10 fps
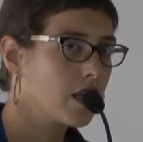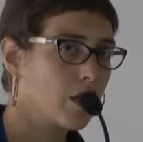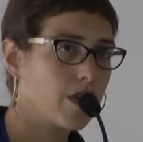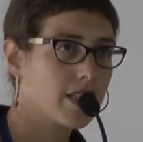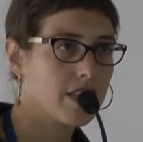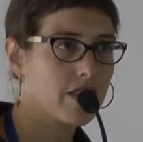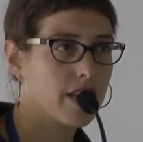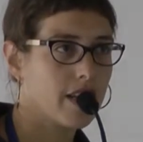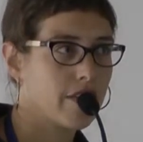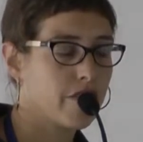Now these are
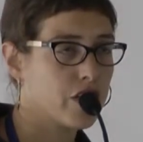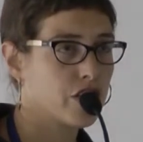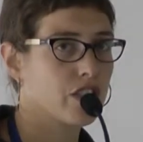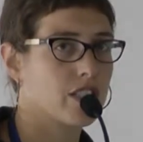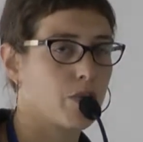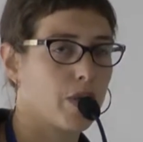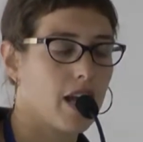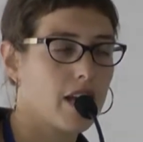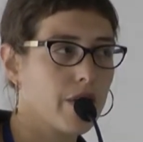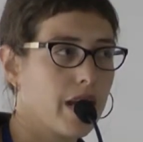the features that we
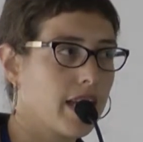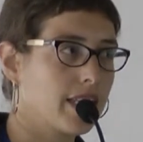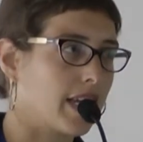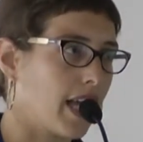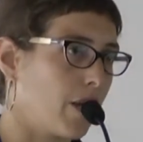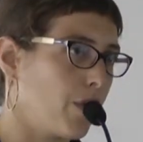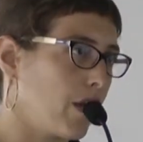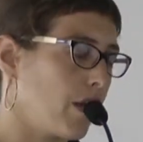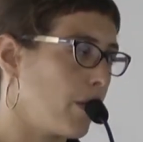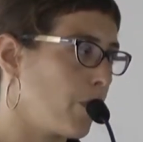calculated. Again,
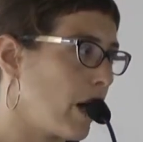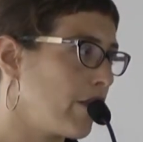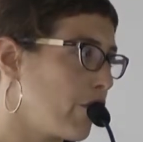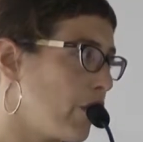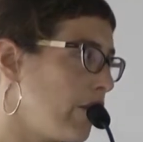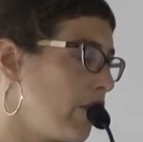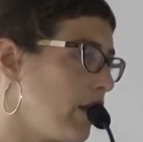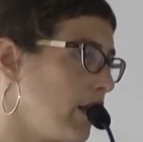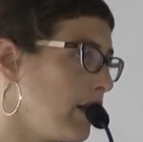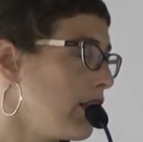one for
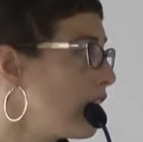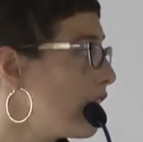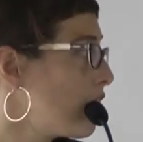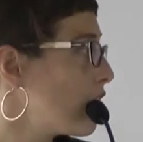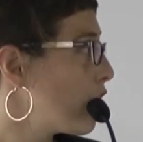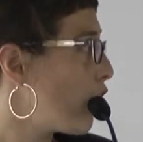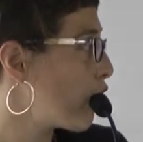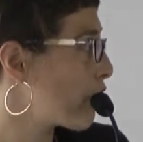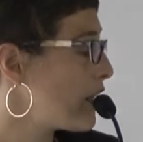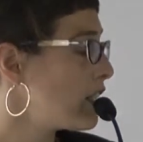every,
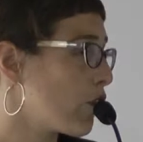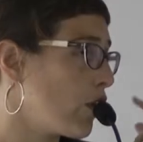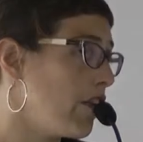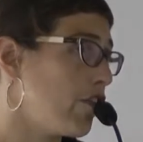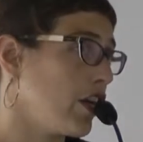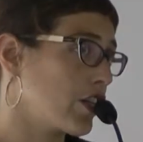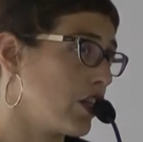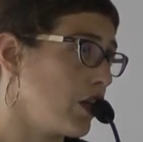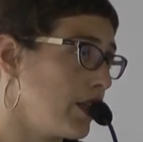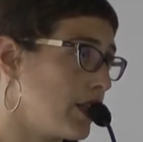all of these for every
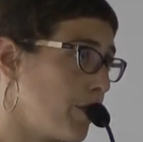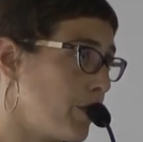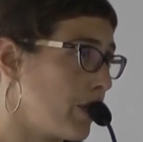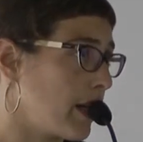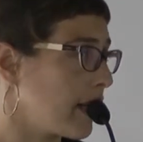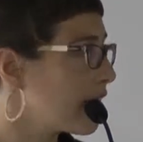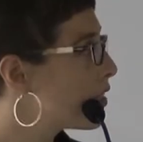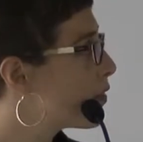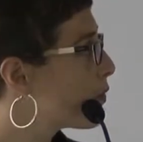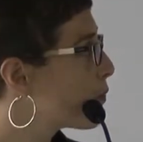action unit separately.
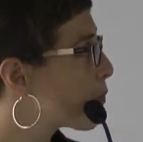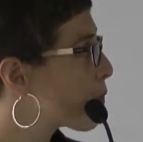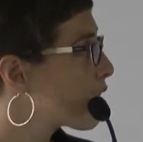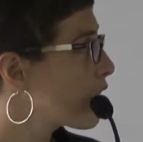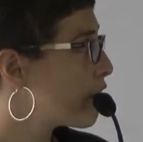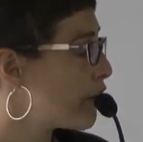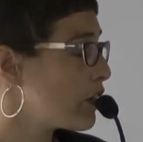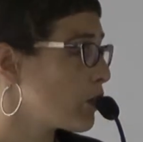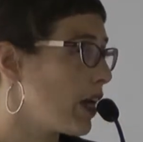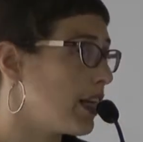
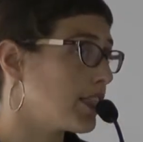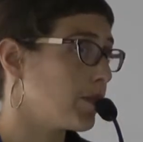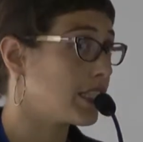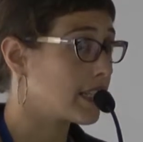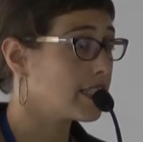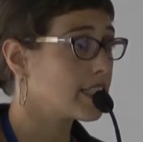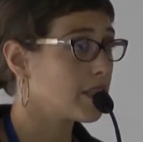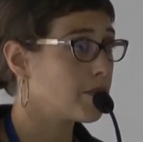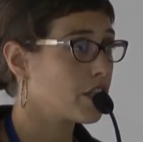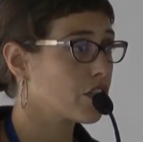First, we had some
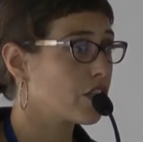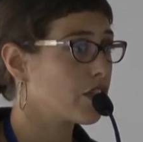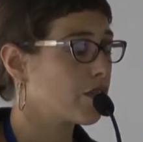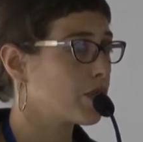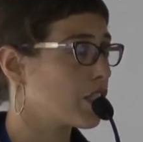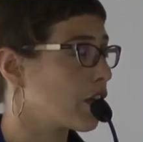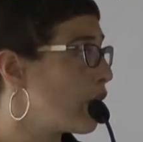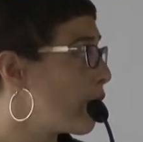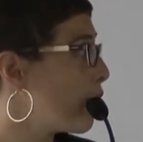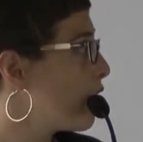intensity measure, which
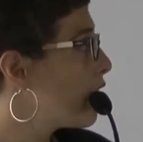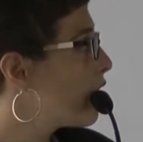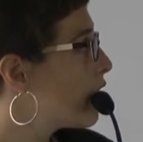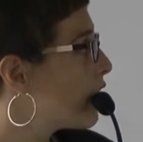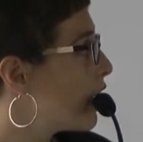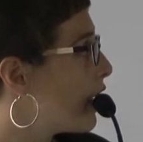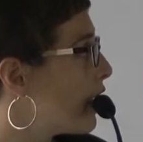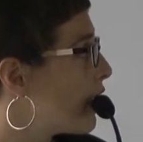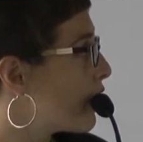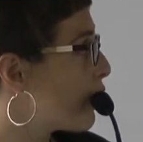include
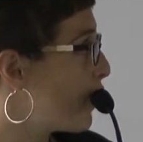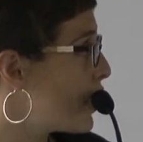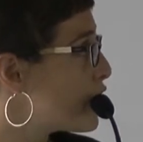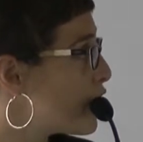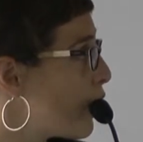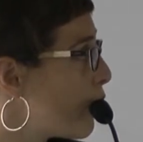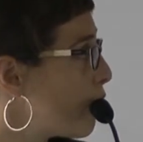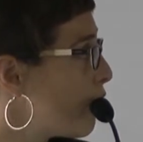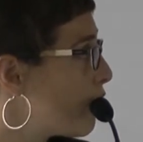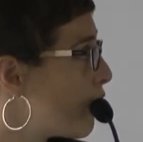the
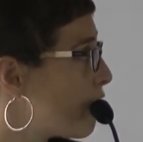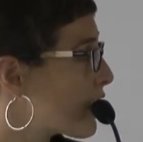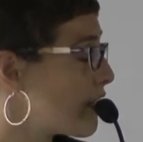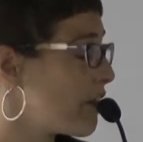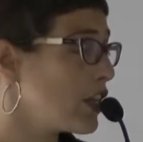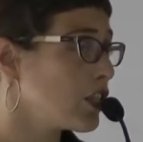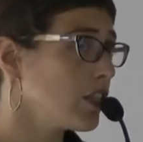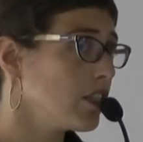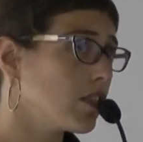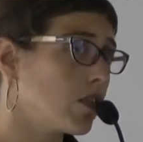ratio of
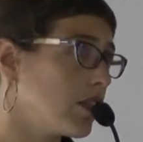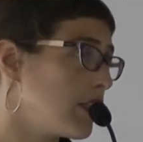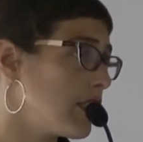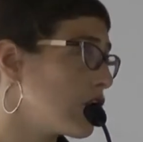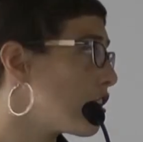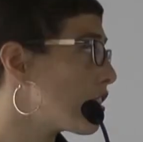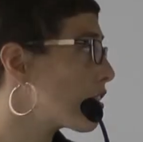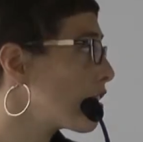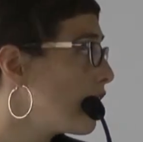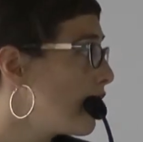activation. So this is
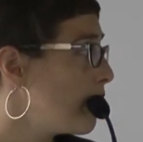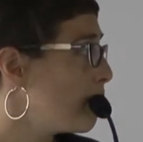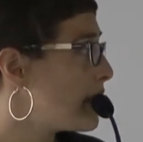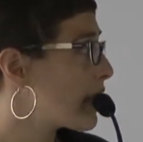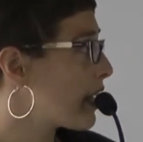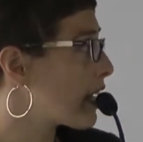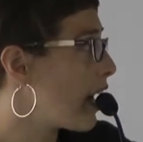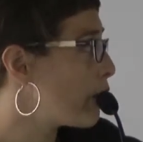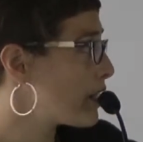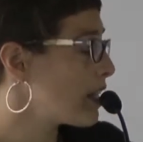just basically
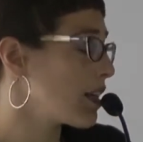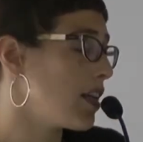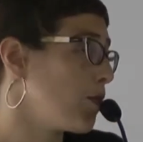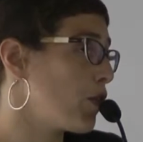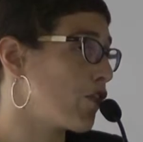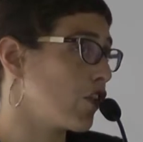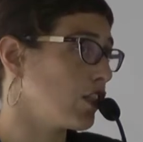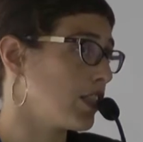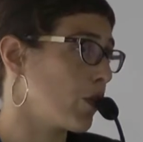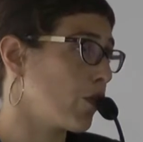counting the number of
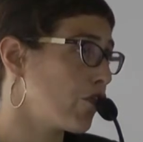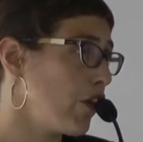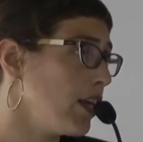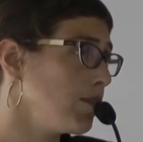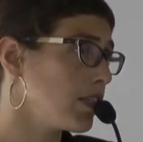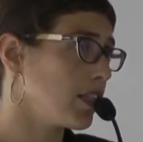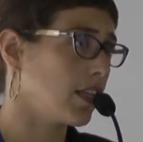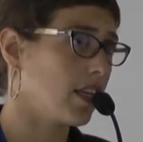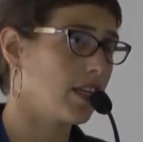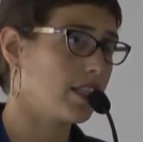non-zero frames
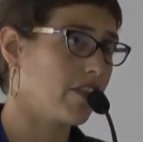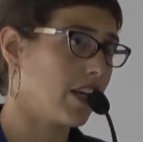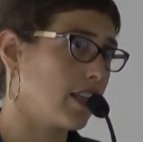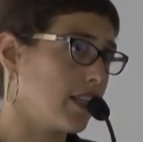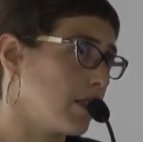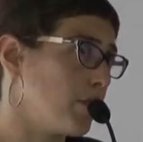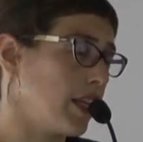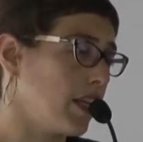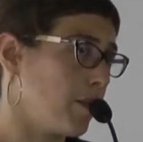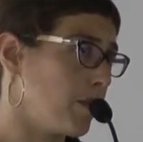and dividing this by
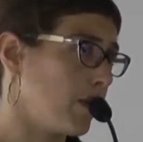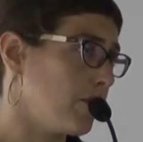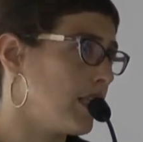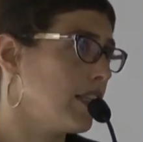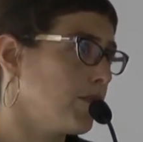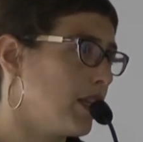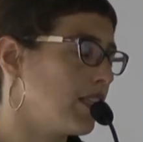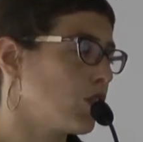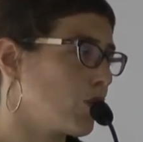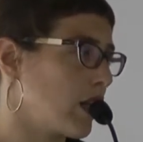
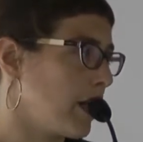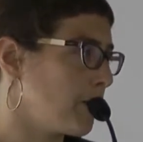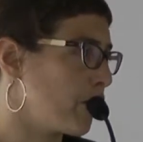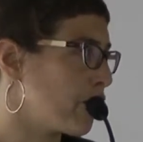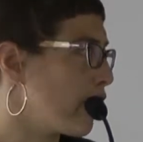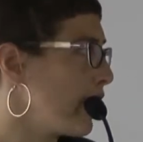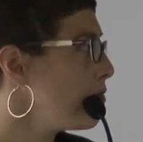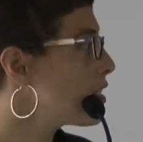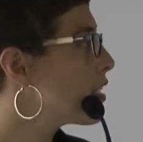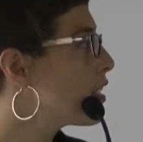the total number of
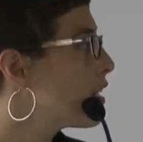frames.